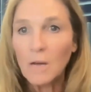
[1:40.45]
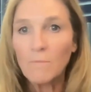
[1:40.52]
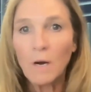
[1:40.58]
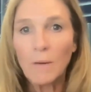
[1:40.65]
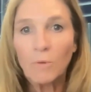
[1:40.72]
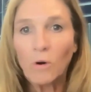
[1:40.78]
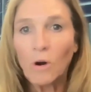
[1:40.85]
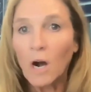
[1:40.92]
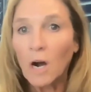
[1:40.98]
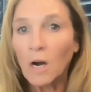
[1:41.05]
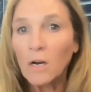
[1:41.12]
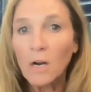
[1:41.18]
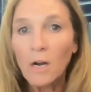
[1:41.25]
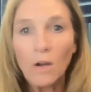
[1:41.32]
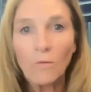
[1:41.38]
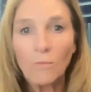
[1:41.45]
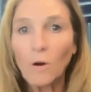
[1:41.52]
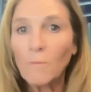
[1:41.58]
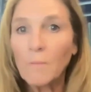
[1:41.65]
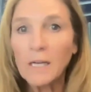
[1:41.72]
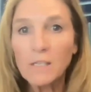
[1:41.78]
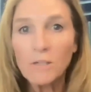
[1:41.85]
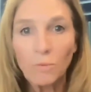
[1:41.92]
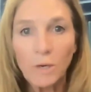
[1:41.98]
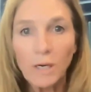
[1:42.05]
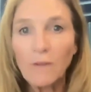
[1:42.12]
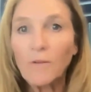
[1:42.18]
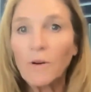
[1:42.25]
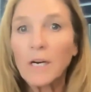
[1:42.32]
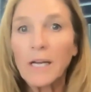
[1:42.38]
memoir, romance,
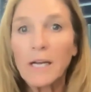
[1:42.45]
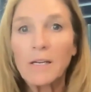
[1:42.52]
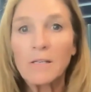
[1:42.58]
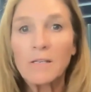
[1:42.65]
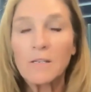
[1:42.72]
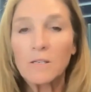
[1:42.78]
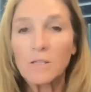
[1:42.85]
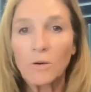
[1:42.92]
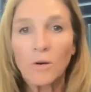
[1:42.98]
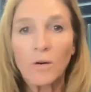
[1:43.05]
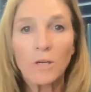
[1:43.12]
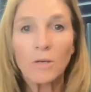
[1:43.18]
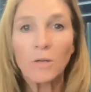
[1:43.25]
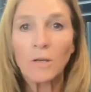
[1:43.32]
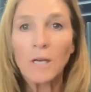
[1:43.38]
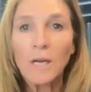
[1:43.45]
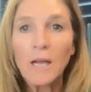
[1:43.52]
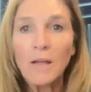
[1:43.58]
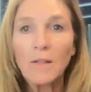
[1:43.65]
whatever it is, historical.